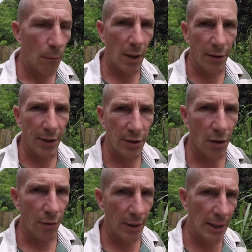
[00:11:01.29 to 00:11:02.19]
One of the
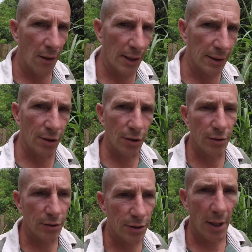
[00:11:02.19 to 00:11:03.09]
things I really like is a
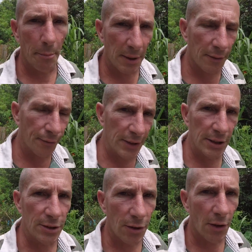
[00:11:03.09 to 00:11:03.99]
good
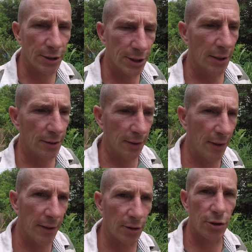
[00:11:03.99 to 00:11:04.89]
McVitie's
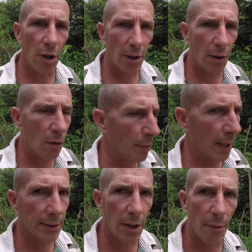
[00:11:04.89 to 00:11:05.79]
digestive, either chocolate or
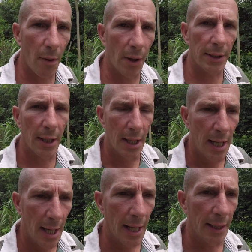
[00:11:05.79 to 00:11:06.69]
plain, don't mind.
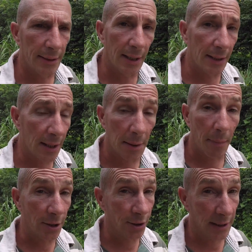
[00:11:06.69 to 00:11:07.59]
And the
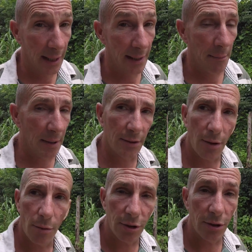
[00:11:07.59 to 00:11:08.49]
only place you can get them
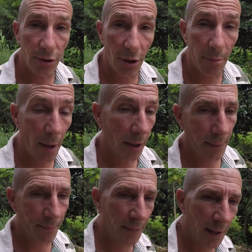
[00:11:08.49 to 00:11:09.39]
is, of course, is the
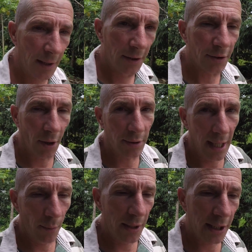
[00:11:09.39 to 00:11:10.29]
supermarket. So
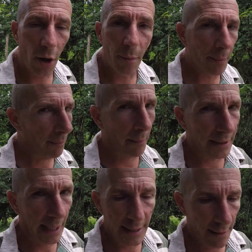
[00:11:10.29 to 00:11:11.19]
yeah, we go, but
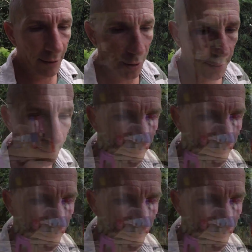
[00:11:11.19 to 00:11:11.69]
Mum and Dad never do.